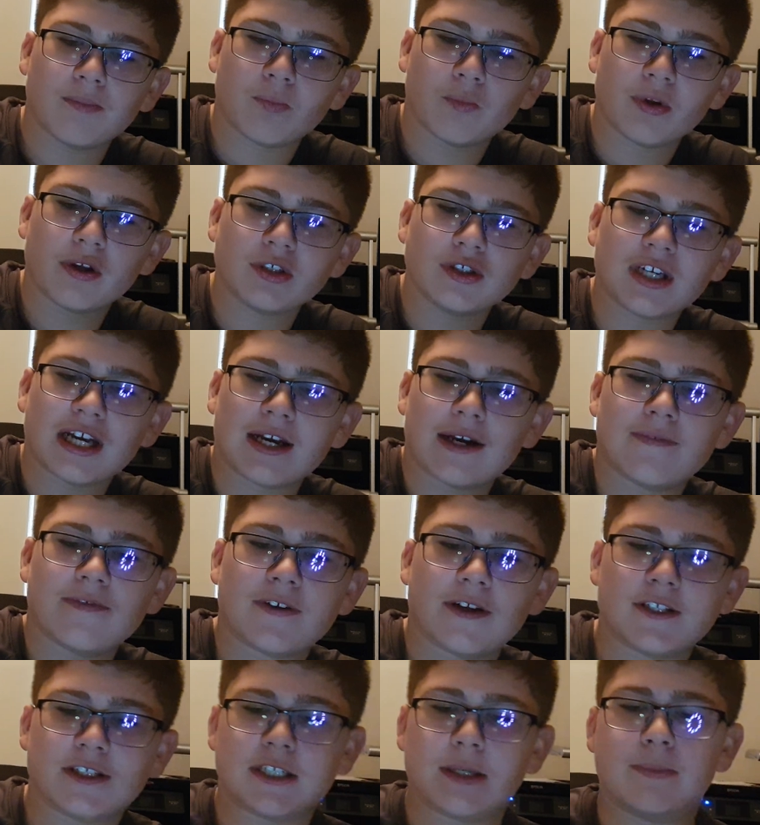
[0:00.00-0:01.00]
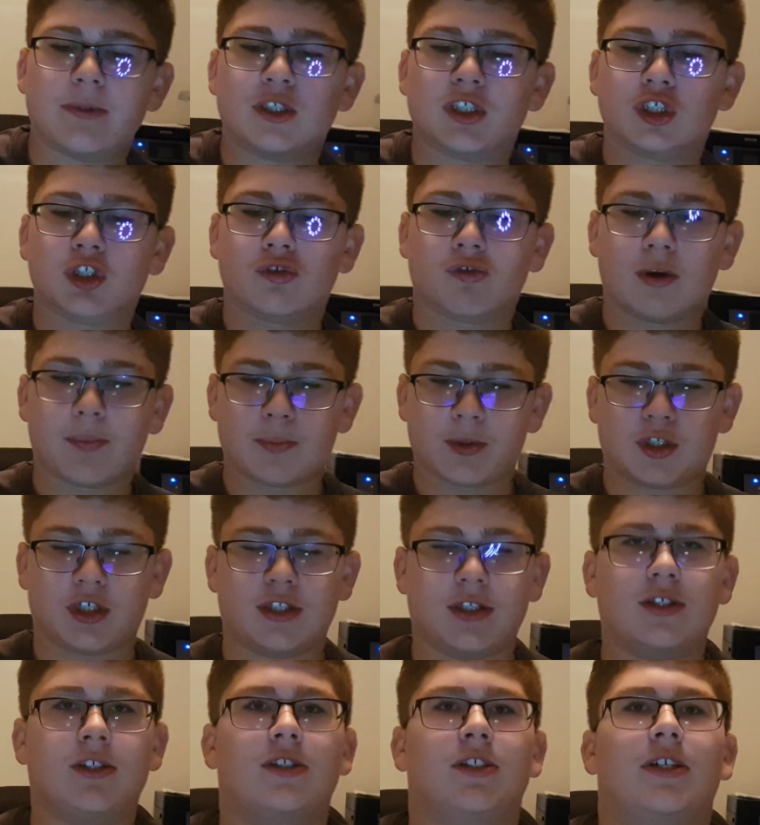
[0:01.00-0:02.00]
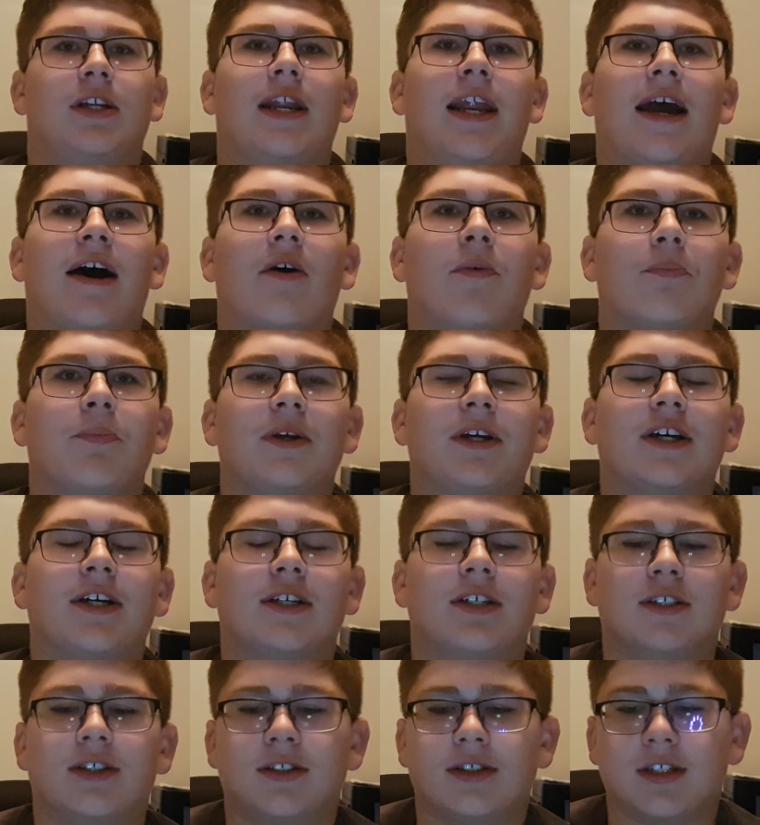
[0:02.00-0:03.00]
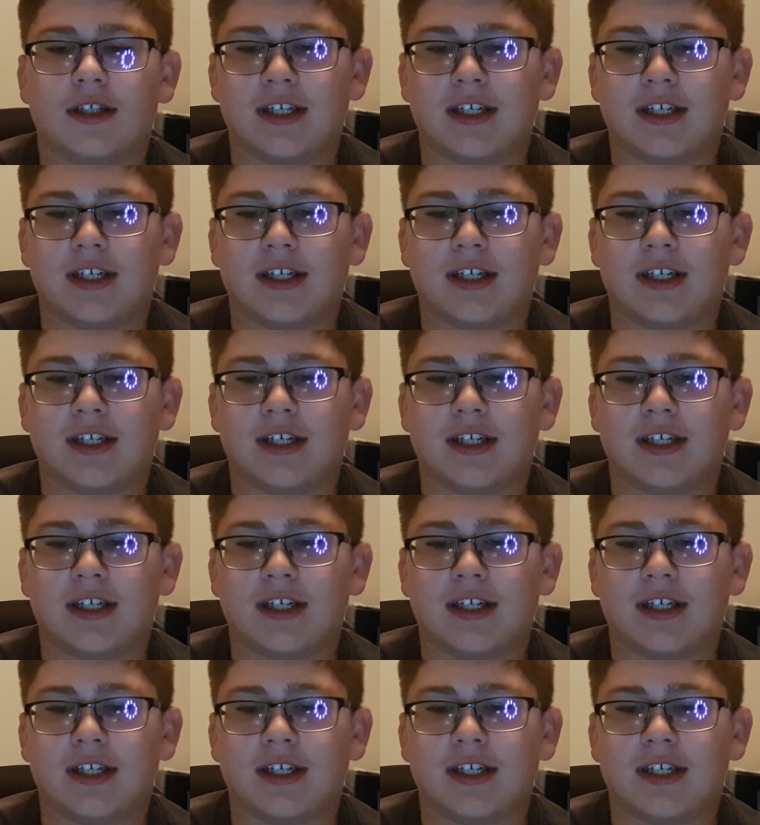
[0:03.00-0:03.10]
We also have subscriptions now, because